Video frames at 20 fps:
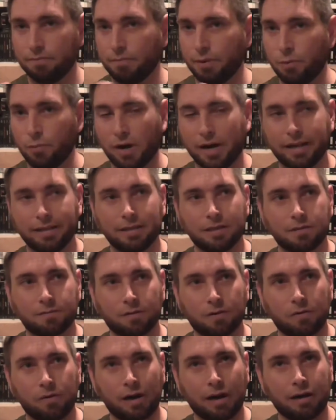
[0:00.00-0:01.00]
Been wanting this for
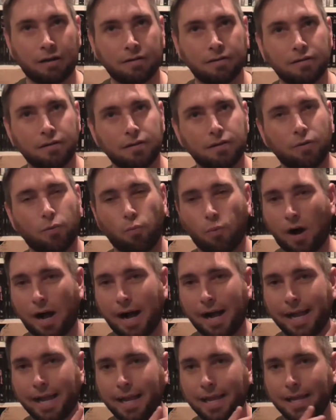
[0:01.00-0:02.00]
a while.
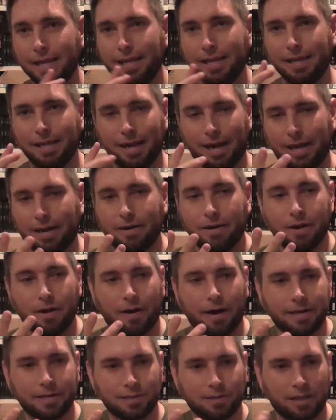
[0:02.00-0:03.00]
Why? I don't know.
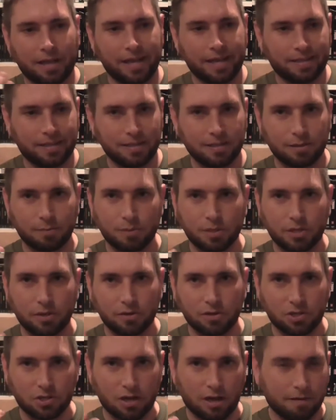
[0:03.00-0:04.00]
I just like this
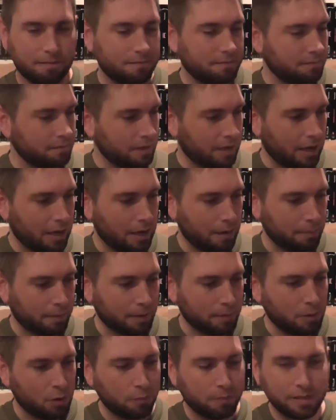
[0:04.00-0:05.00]
obscure stuff. But
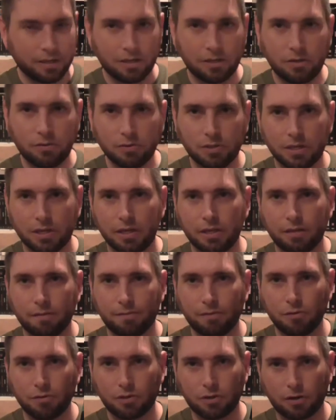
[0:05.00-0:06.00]
I'm hoping to use it in the
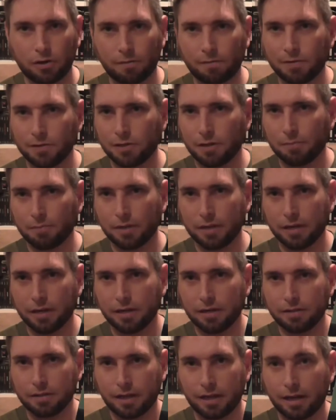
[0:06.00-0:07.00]
future for something
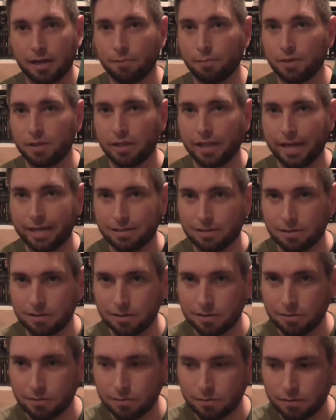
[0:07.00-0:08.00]
that I would like to
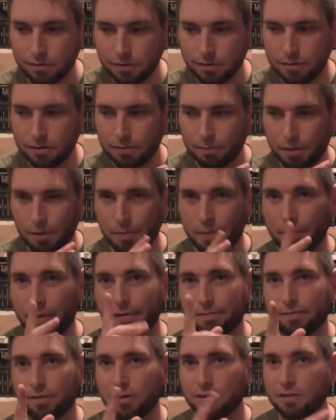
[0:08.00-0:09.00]
do. Maybe my
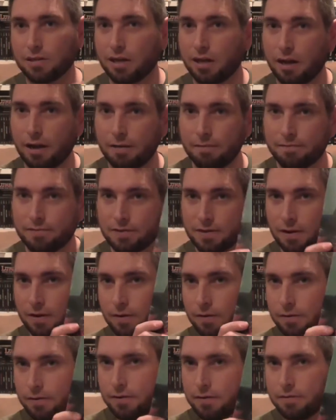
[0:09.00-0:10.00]
first of,
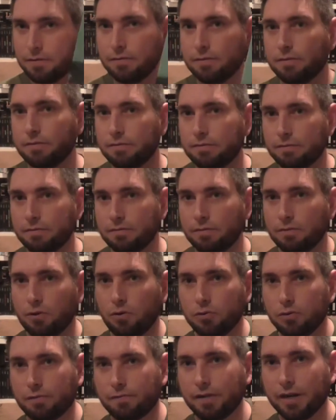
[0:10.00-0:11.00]
so
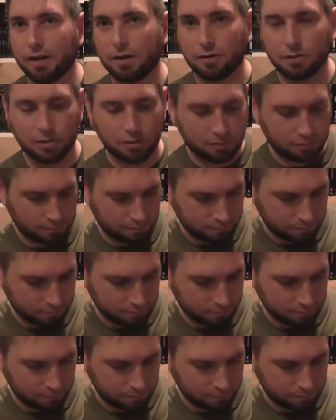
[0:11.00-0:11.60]
hold your fingers.